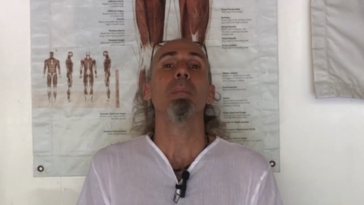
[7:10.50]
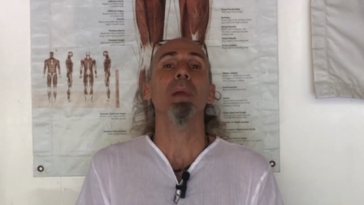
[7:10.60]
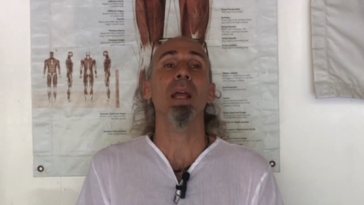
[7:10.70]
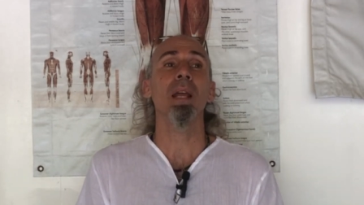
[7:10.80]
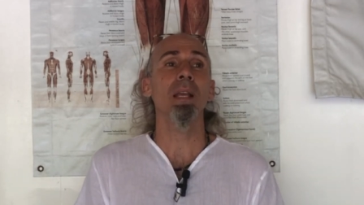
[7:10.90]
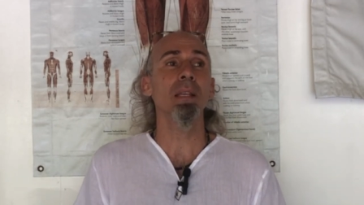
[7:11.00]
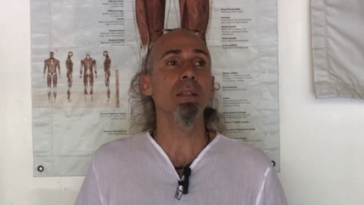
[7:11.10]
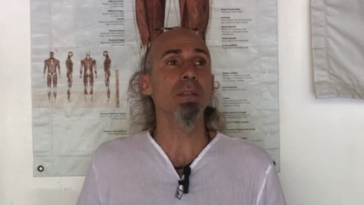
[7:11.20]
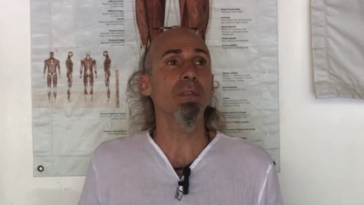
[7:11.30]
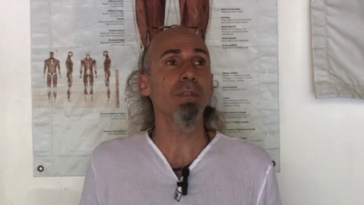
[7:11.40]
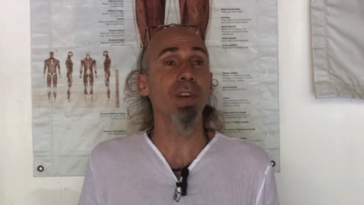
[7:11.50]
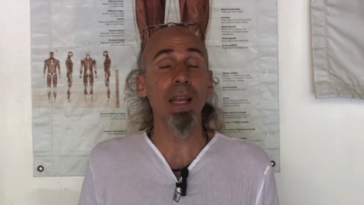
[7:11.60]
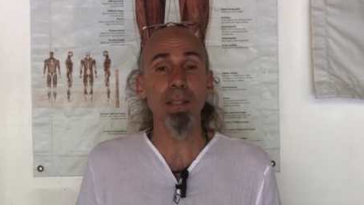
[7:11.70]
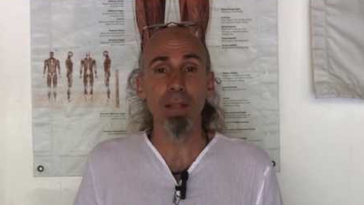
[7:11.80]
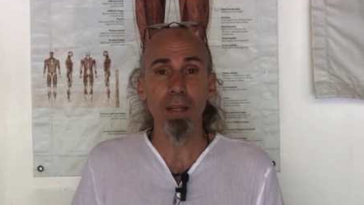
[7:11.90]
Prana is
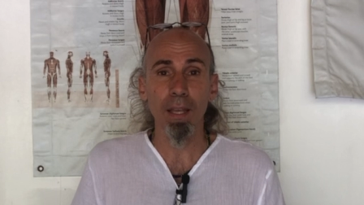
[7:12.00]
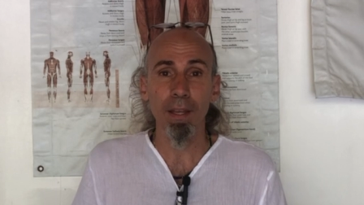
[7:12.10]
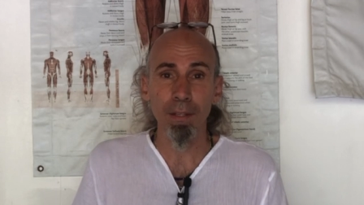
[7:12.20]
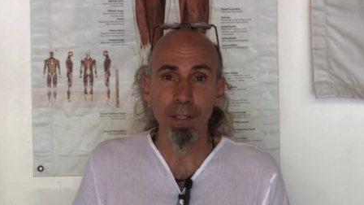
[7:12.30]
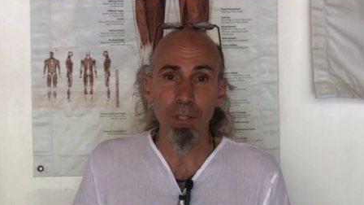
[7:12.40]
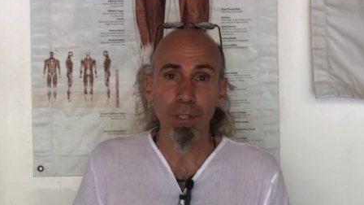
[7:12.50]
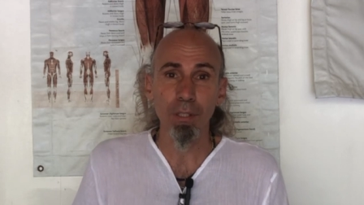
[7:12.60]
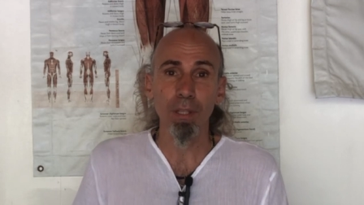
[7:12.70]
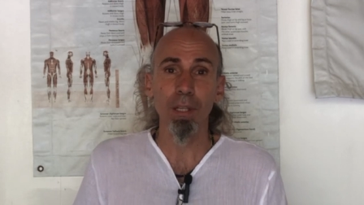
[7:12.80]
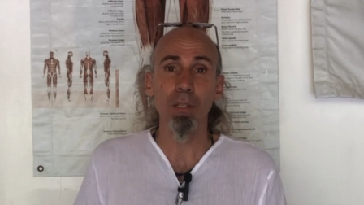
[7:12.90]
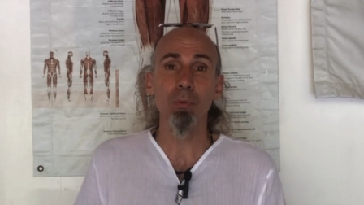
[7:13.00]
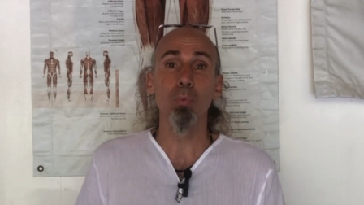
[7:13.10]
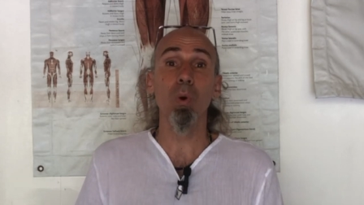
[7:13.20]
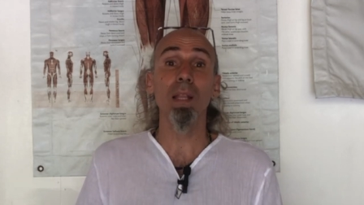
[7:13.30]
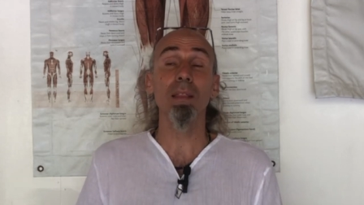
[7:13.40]
vital energy, is
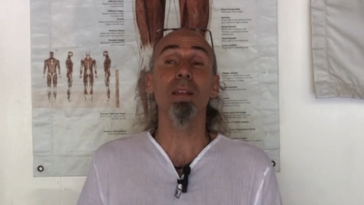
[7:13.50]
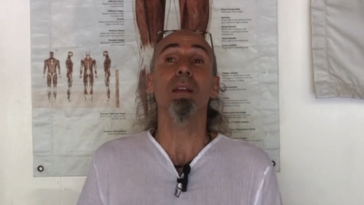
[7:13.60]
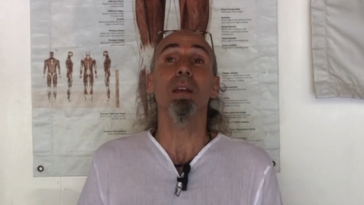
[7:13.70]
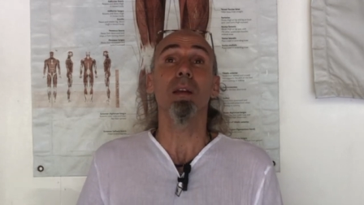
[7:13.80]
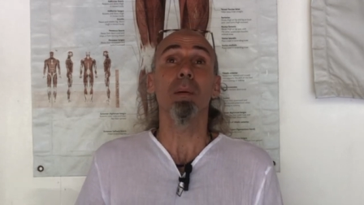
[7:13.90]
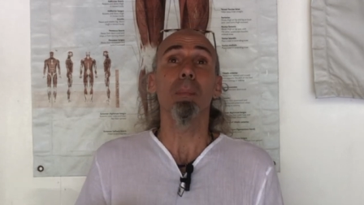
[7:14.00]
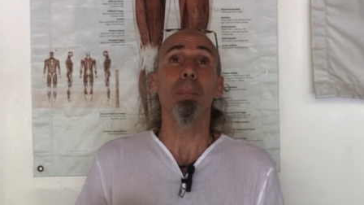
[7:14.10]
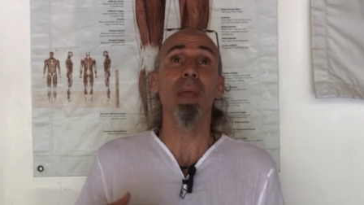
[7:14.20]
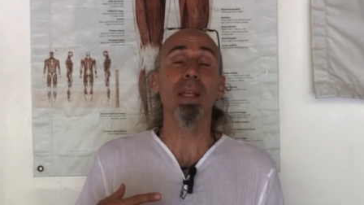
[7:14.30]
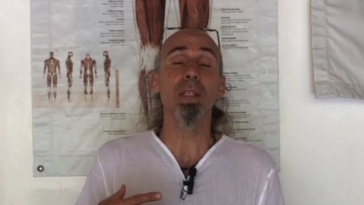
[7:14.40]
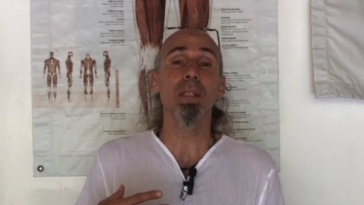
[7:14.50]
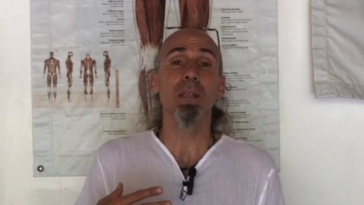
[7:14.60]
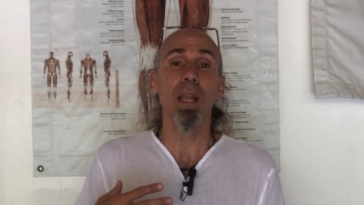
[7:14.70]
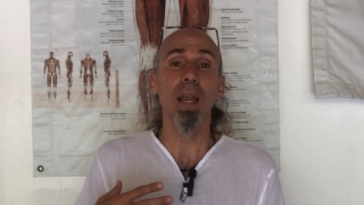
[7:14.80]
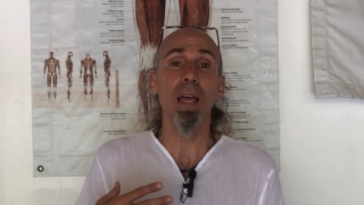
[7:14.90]
what
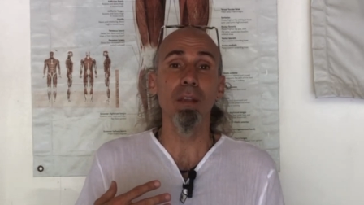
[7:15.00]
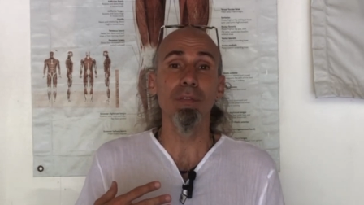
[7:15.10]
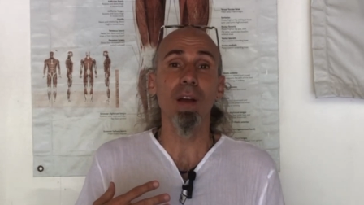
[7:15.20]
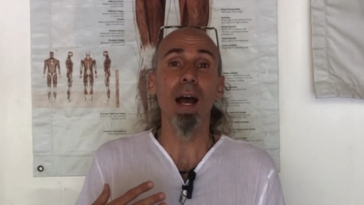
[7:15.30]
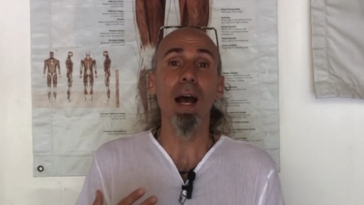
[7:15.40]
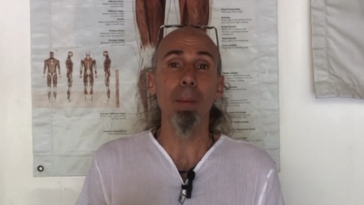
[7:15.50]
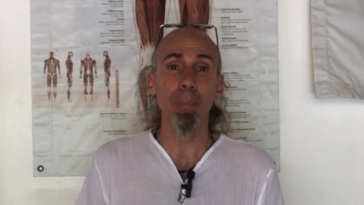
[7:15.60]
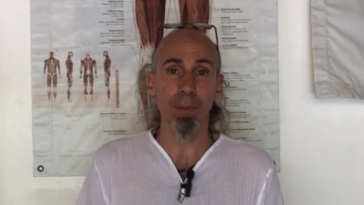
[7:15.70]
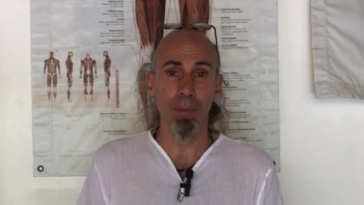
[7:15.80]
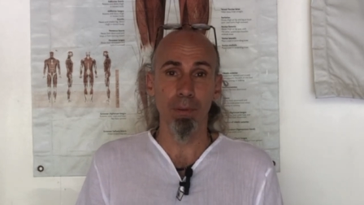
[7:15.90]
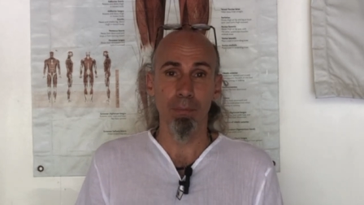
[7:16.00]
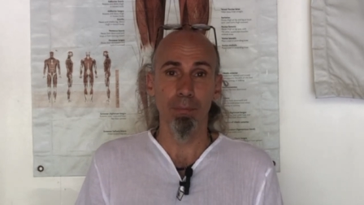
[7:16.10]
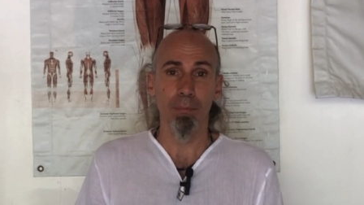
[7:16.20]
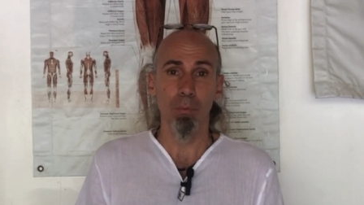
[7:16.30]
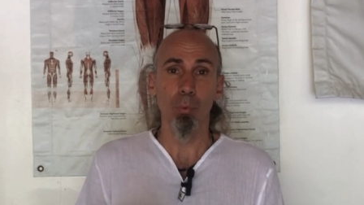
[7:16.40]
makes life happen.
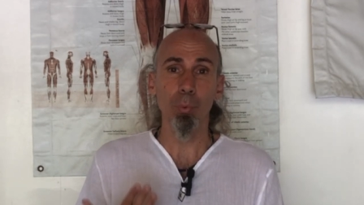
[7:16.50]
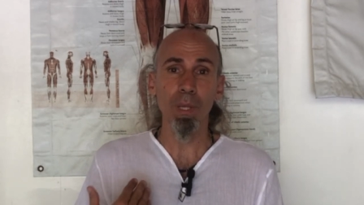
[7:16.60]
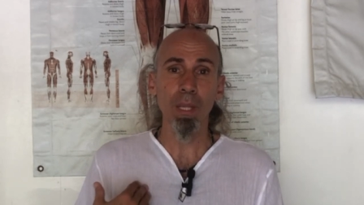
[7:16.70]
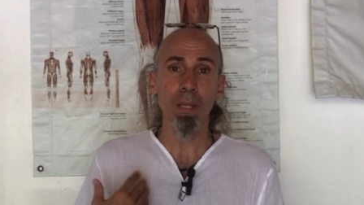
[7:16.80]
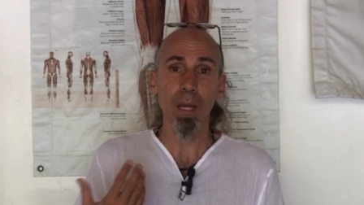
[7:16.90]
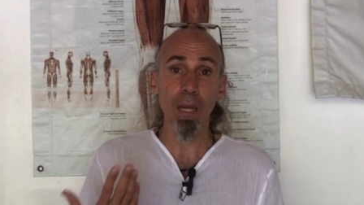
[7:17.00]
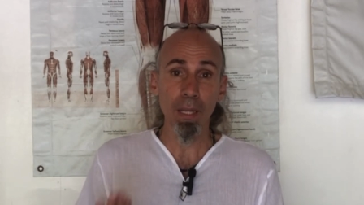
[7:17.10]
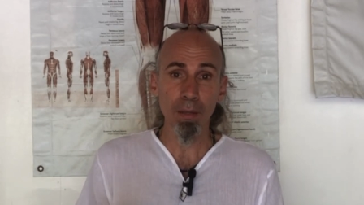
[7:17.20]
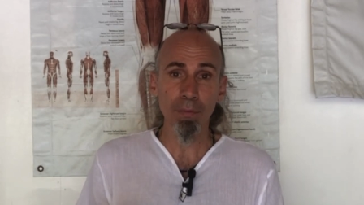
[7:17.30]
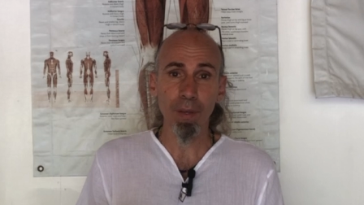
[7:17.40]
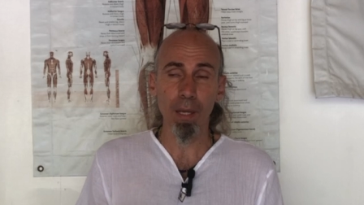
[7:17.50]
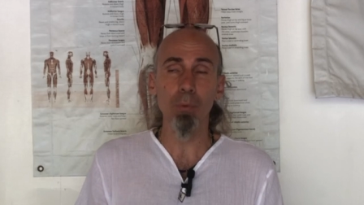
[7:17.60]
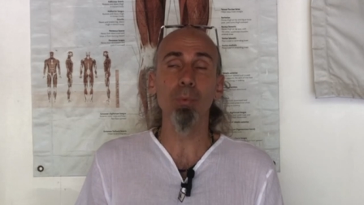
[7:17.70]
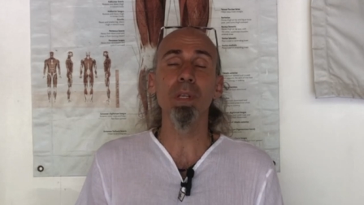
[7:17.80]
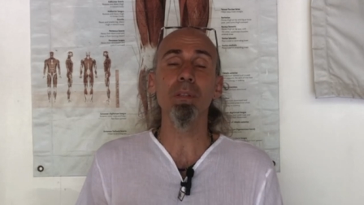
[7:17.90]
We live
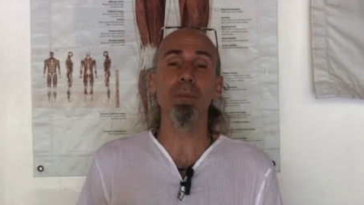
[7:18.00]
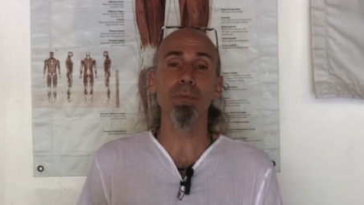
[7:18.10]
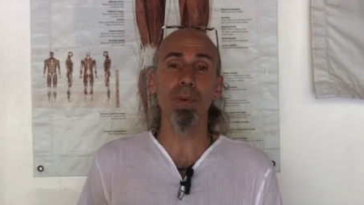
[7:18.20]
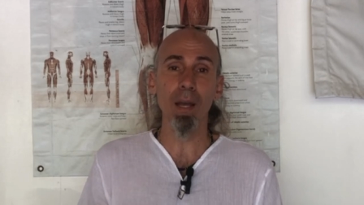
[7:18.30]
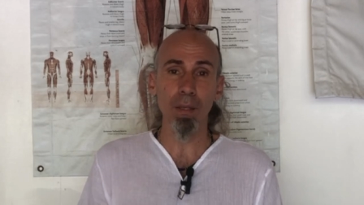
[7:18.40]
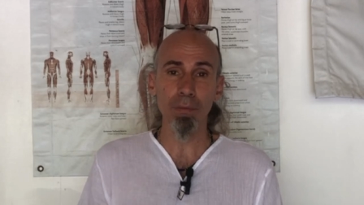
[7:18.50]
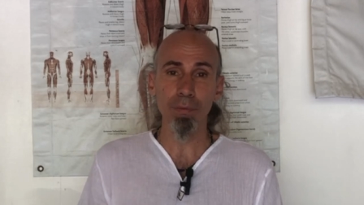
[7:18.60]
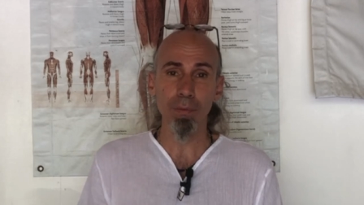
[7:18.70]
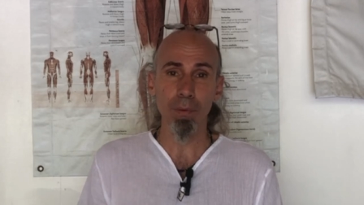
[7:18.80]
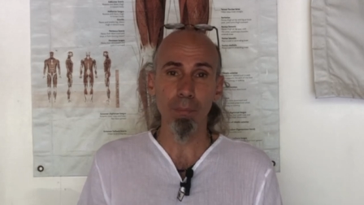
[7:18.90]
and we survive